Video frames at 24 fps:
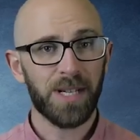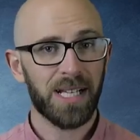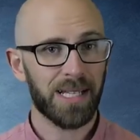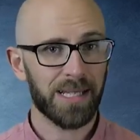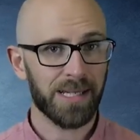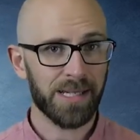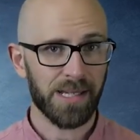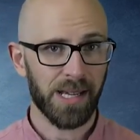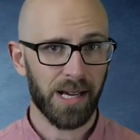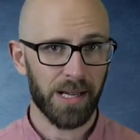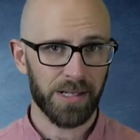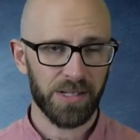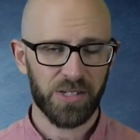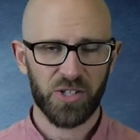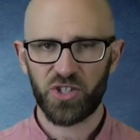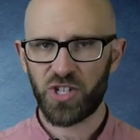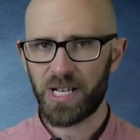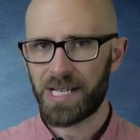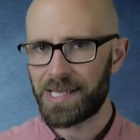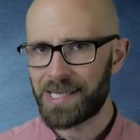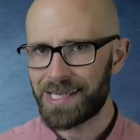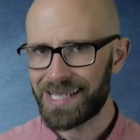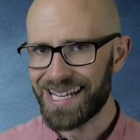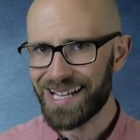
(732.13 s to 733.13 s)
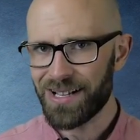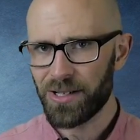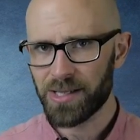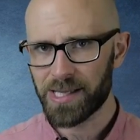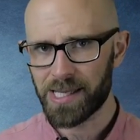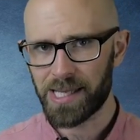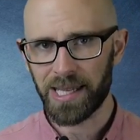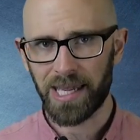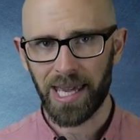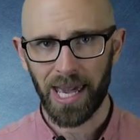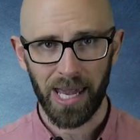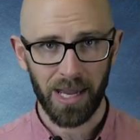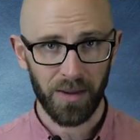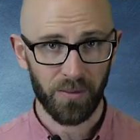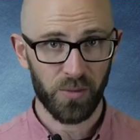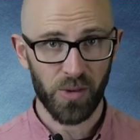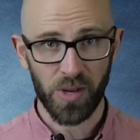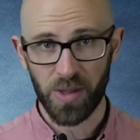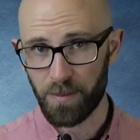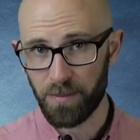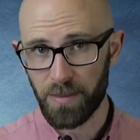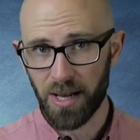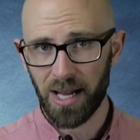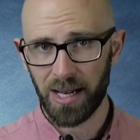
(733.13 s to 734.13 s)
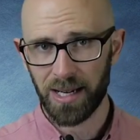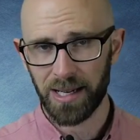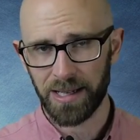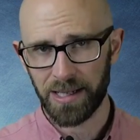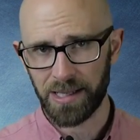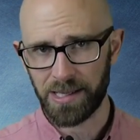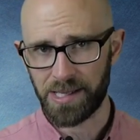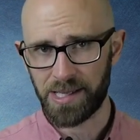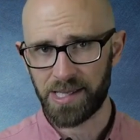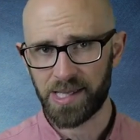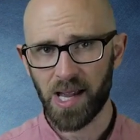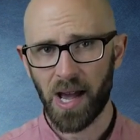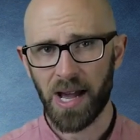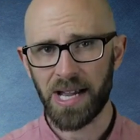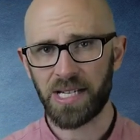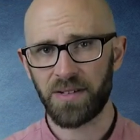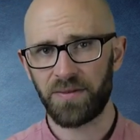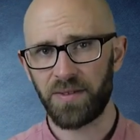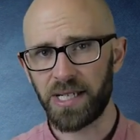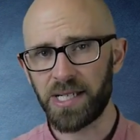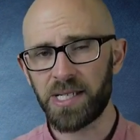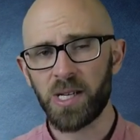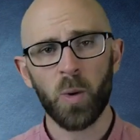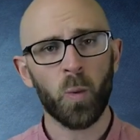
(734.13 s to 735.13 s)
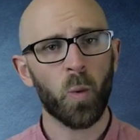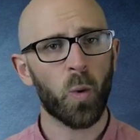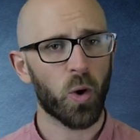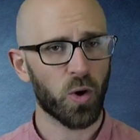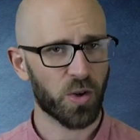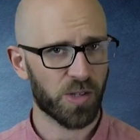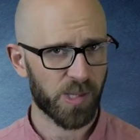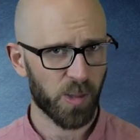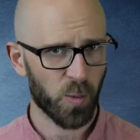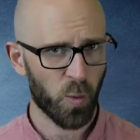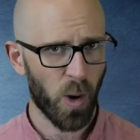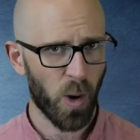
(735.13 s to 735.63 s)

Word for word: Merlin does, she seals the cave with Merlin inside of it and walks